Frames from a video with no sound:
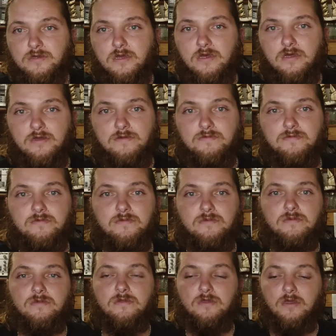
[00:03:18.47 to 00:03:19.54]
I'm
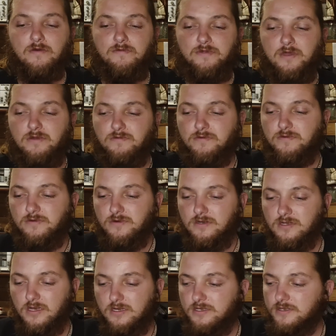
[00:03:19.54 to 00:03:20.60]
thankful for
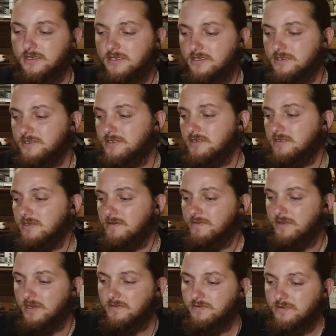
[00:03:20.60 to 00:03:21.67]
a lot of things. I'm
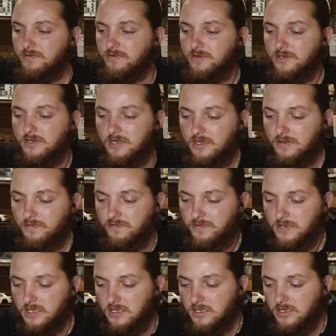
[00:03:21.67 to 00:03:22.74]
thankful for
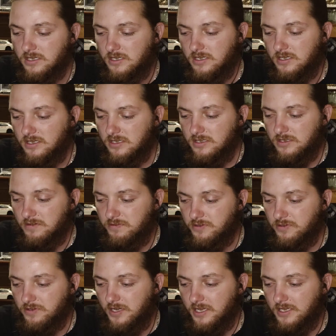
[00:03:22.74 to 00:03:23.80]
the
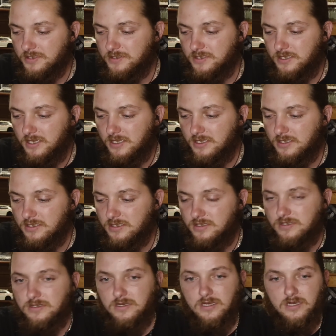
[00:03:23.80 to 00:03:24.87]
food I ate today.
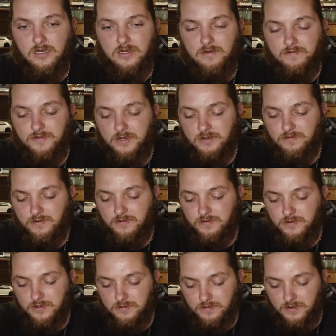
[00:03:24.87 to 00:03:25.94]
I'm thankful
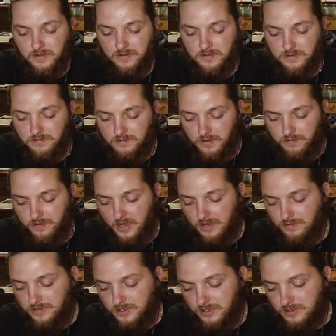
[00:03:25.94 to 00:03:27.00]
for my
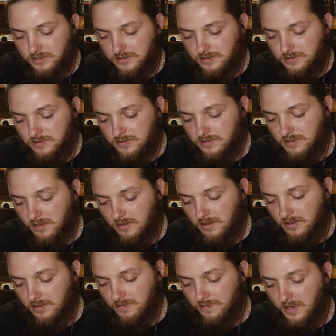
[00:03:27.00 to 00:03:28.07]
family.
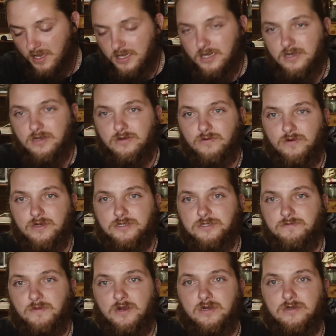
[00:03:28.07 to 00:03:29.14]
I gotta go to work
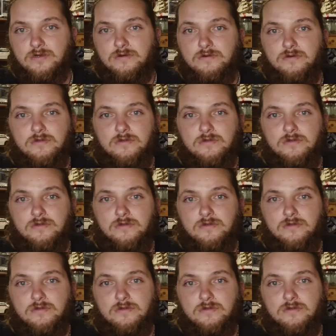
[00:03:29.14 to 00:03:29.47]
tomorrow.